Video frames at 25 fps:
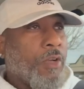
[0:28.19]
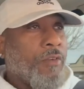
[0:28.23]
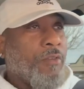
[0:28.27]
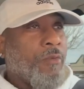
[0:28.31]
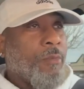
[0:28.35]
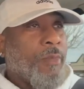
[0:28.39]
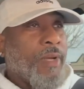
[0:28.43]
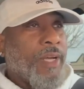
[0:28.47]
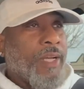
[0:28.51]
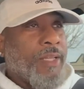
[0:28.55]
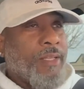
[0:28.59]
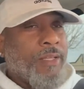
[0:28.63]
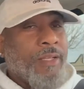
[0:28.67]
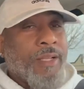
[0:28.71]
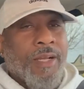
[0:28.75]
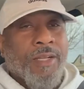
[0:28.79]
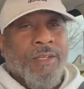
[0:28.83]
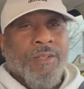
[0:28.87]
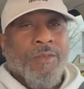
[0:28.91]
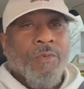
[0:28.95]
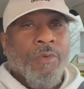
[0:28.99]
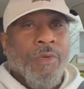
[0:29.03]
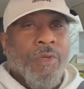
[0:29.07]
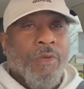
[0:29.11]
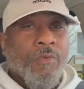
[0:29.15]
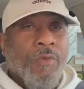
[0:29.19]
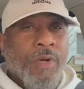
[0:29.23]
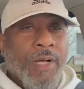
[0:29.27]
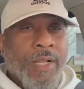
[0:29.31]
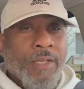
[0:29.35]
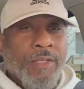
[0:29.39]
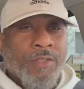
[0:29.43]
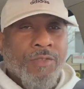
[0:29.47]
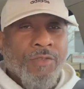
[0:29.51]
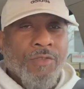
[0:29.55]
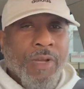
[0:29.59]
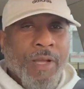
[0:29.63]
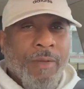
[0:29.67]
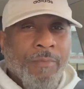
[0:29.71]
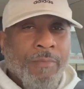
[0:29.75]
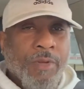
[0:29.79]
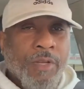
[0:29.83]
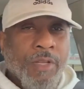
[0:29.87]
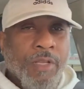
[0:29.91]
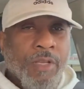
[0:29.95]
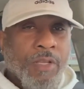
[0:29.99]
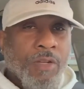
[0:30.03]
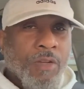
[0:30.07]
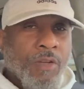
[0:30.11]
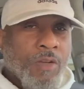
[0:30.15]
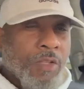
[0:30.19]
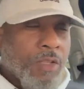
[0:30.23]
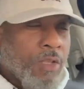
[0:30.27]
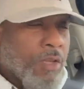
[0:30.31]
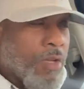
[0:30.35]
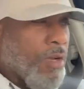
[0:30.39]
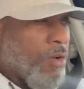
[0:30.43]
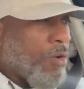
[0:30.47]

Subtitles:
everybody. Dr. Rick Wallace dropping in on you.